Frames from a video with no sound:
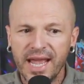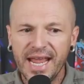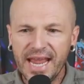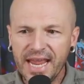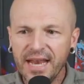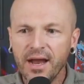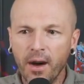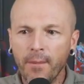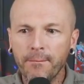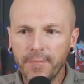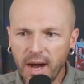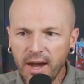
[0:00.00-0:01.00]
in a
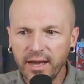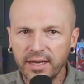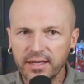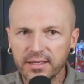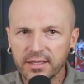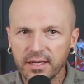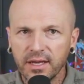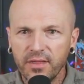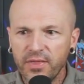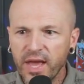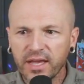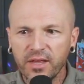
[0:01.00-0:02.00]
mind
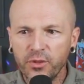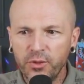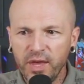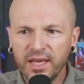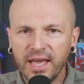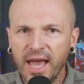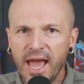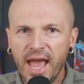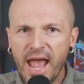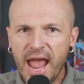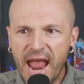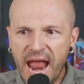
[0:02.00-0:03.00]
that can think
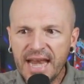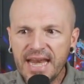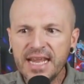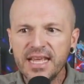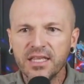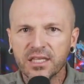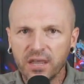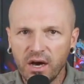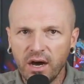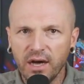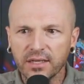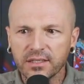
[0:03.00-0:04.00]
any
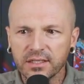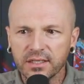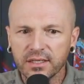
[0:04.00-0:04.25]
thought,